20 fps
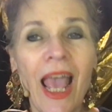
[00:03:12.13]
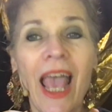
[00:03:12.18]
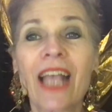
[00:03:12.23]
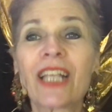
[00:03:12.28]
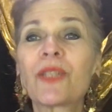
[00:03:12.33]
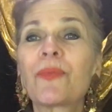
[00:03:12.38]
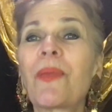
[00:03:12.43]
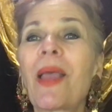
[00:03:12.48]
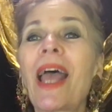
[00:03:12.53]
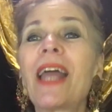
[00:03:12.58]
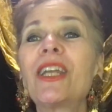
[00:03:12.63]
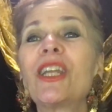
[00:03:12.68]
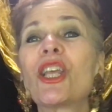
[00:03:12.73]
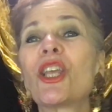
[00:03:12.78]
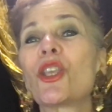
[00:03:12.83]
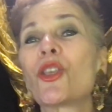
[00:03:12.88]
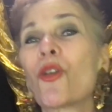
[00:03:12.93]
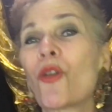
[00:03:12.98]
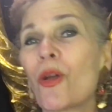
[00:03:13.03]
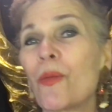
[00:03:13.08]

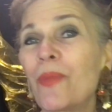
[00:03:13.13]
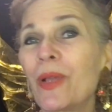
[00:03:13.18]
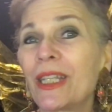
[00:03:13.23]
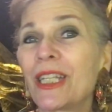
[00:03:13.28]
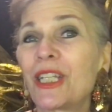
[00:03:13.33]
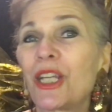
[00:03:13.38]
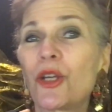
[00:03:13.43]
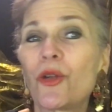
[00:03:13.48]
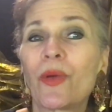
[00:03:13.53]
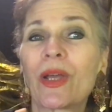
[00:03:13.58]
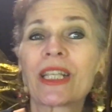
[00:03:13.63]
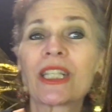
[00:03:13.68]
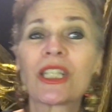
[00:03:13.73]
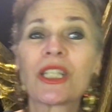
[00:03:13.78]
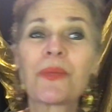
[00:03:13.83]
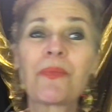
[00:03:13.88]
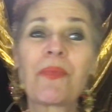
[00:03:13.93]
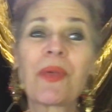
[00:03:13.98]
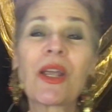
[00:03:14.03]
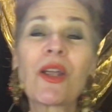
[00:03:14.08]
expanding your ability to
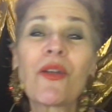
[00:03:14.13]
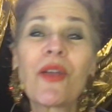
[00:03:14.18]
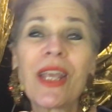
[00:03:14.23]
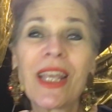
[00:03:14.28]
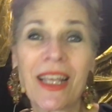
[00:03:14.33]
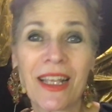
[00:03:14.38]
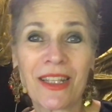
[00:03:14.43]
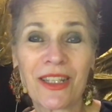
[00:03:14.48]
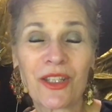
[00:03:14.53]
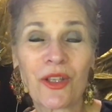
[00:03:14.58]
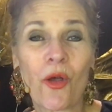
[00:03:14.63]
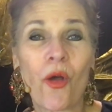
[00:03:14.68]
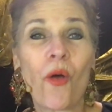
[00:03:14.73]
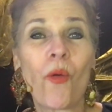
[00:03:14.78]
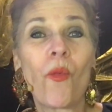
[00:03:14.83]
experience